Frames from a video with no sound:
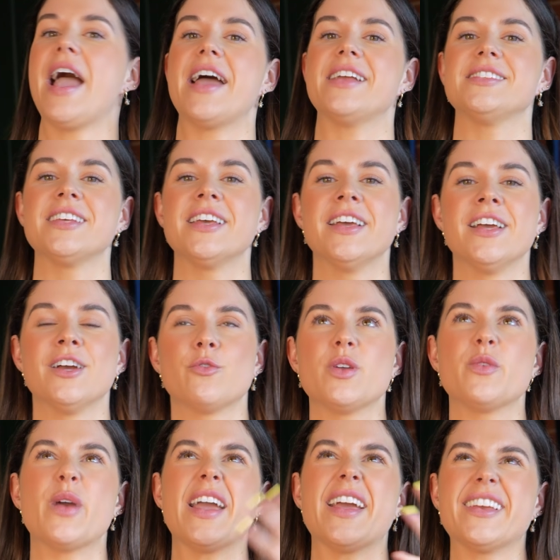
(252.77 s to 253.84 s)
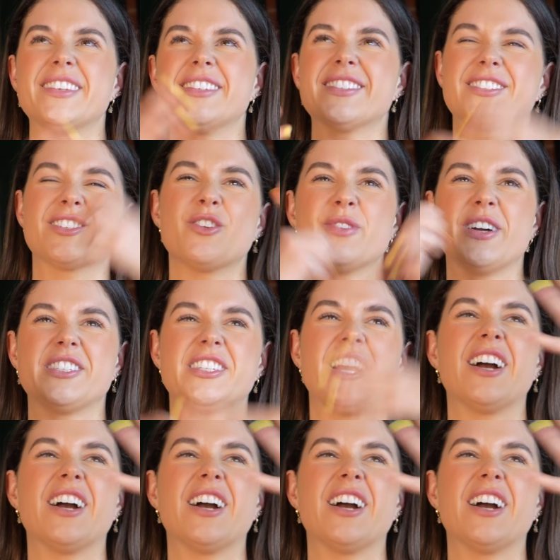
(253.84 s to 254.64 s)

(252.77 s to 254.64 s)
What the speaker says: and we wear so much